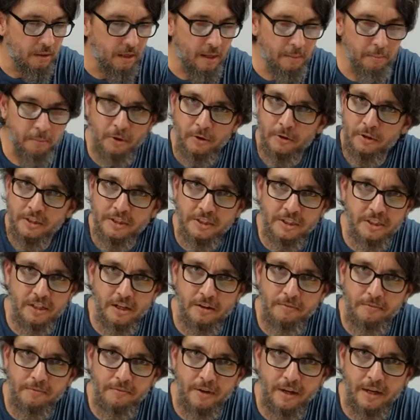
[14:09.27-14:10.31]
I'm learning
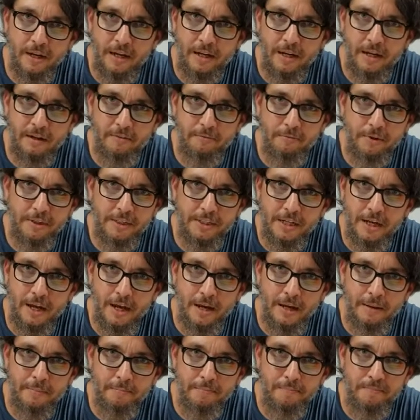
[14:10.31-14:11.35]
stuff every
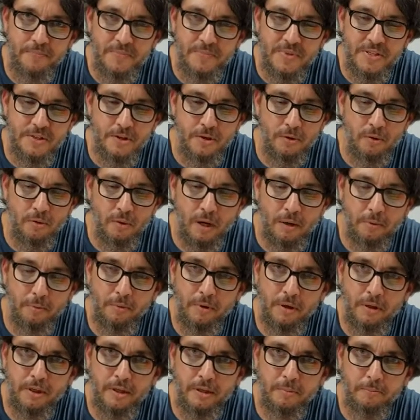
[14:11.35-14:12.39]
time, so I
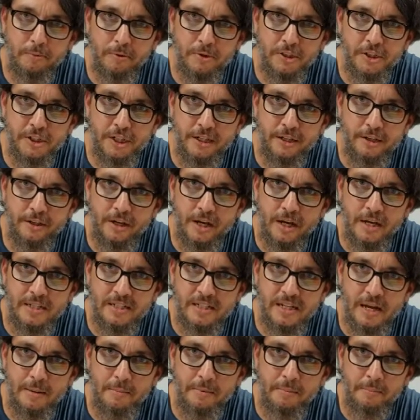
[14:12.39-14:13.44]
really appreciate you guys
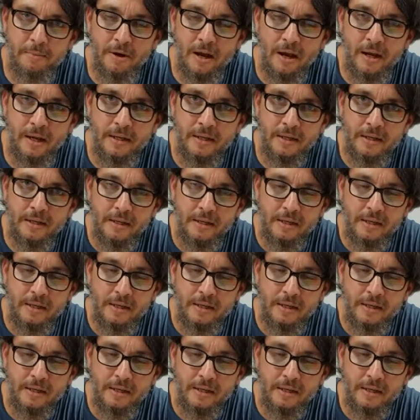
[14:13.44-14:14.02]
coming by.